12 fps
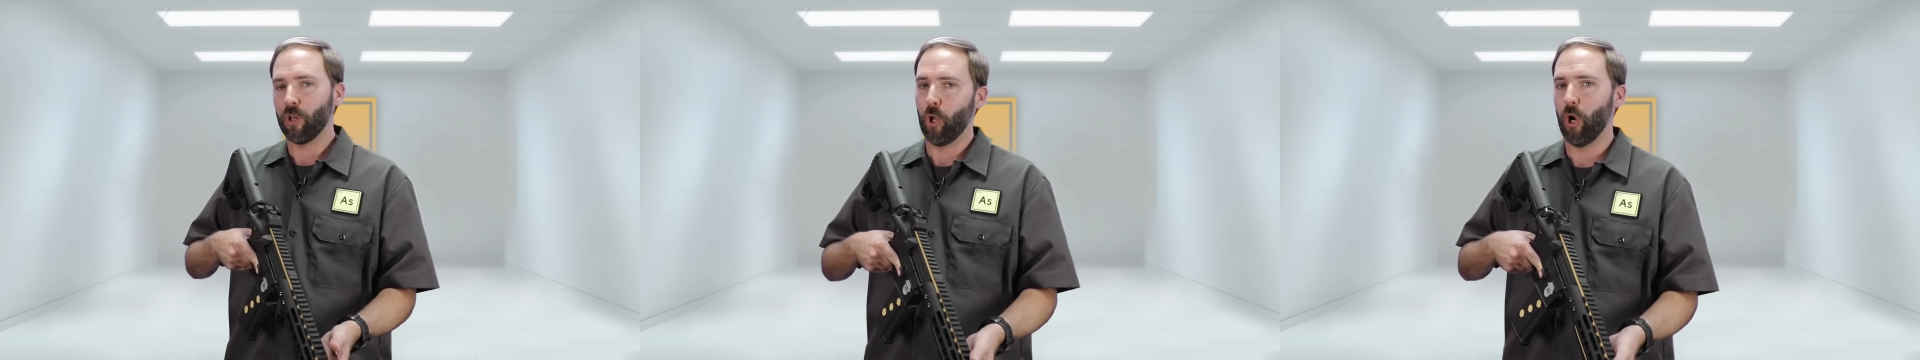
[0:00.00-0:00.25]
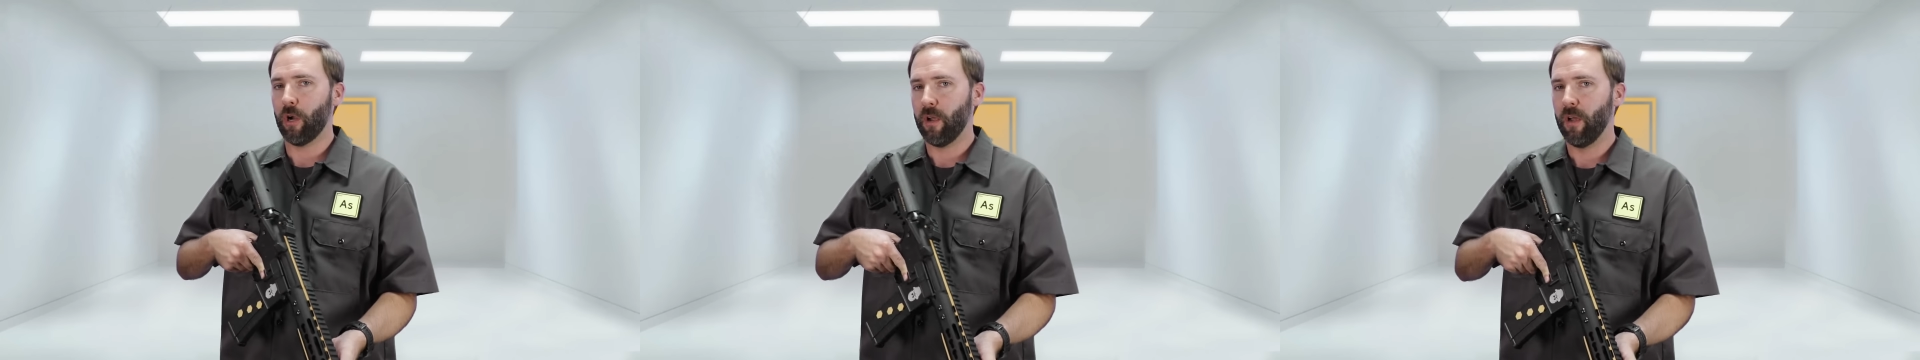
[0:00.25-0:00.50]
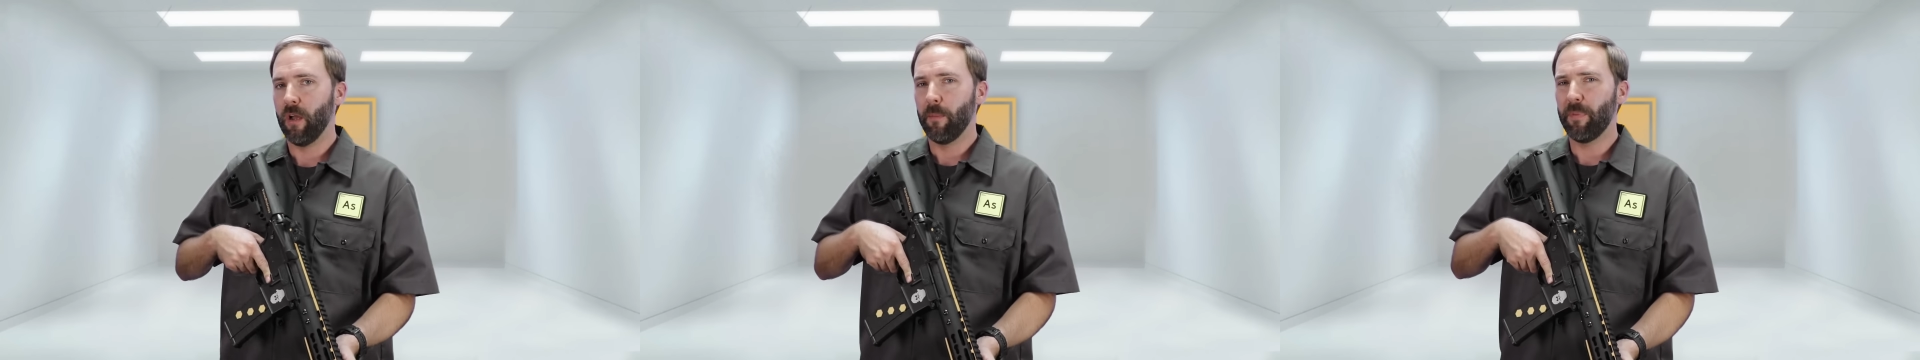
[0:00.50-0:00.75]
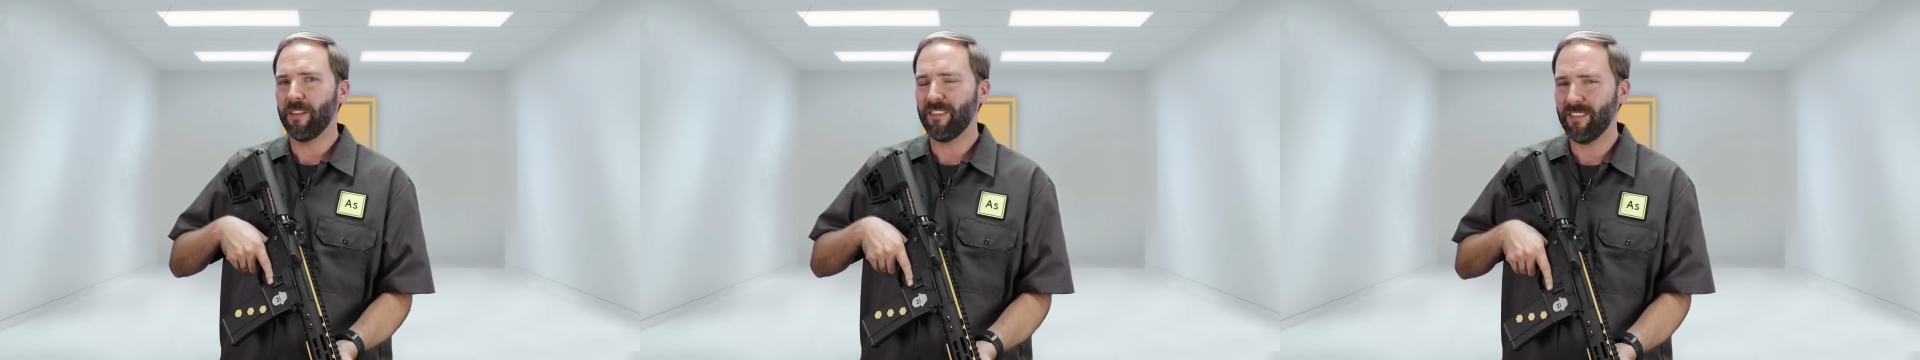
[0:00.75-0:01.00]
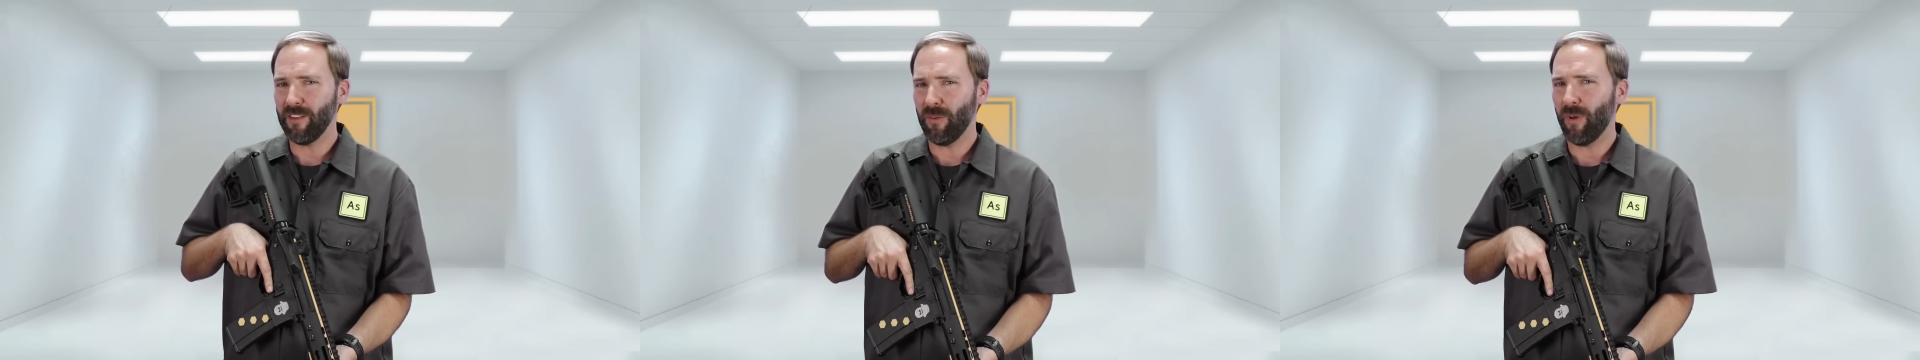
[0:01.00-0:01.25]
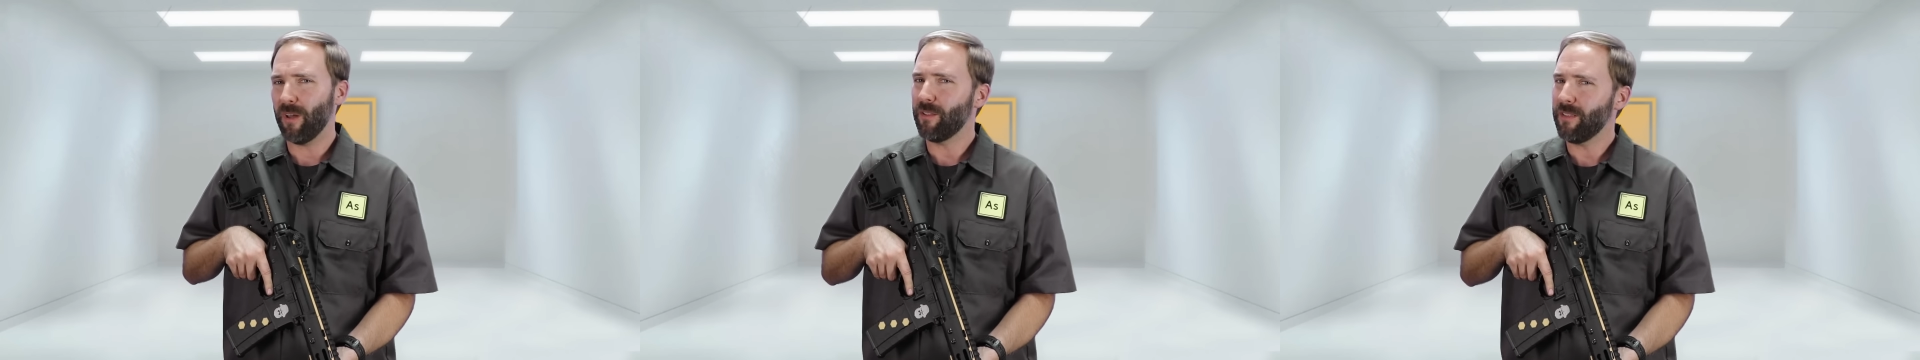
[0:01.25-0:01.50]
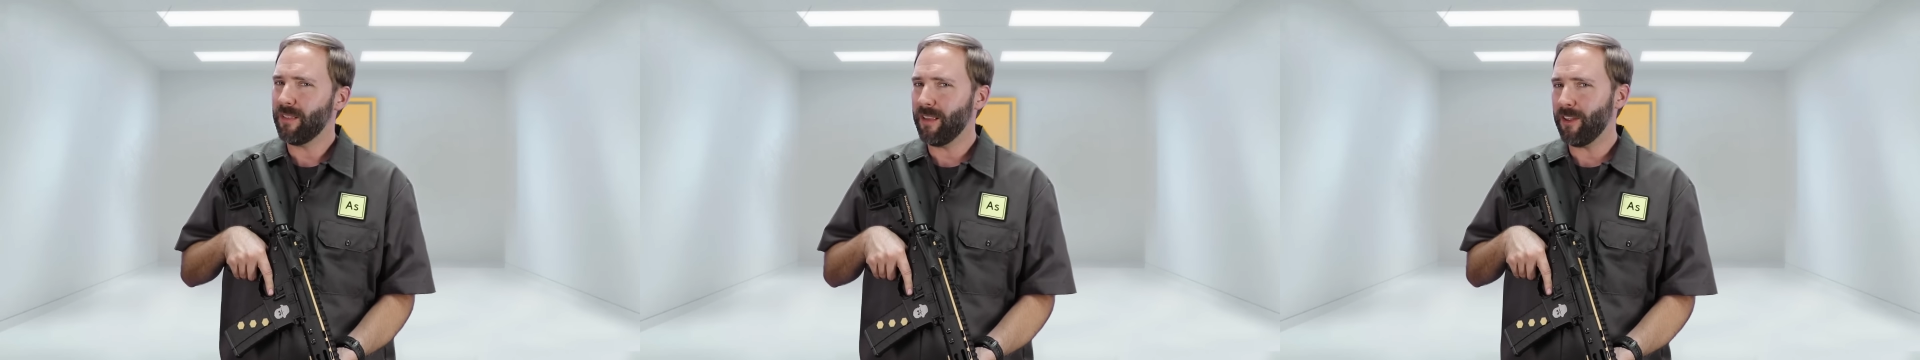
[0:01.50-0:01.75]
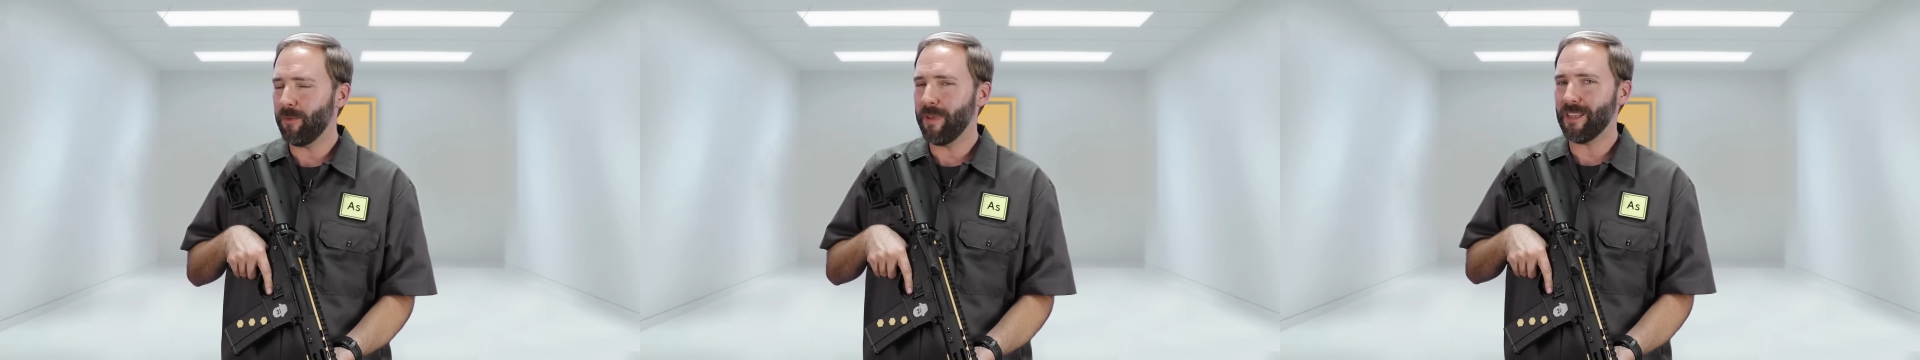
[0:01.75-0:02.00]
look, but still a
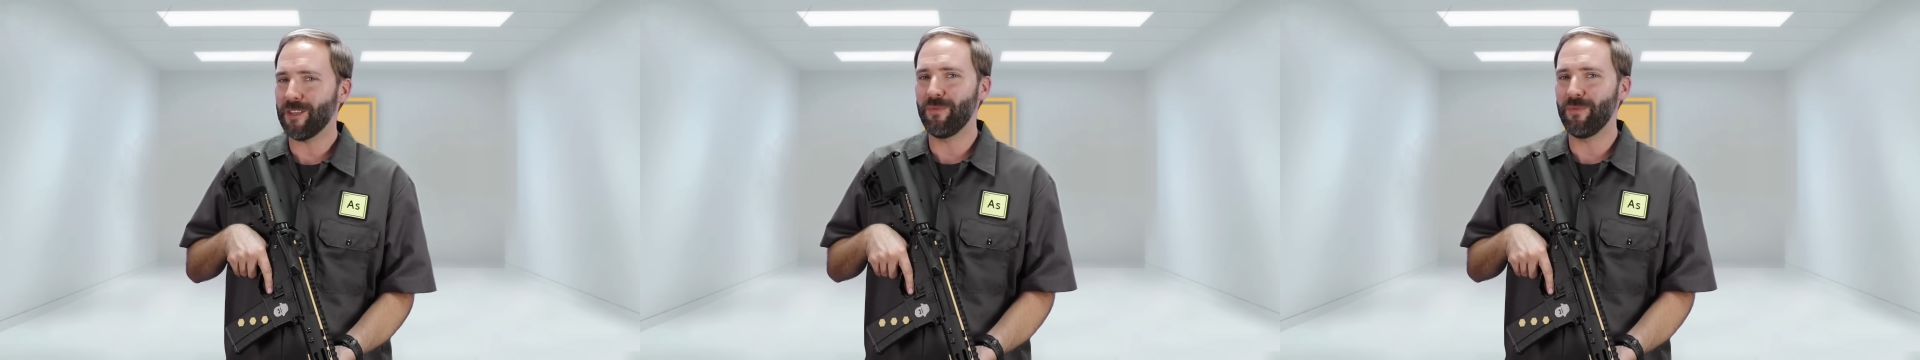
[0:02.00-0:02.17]
little bit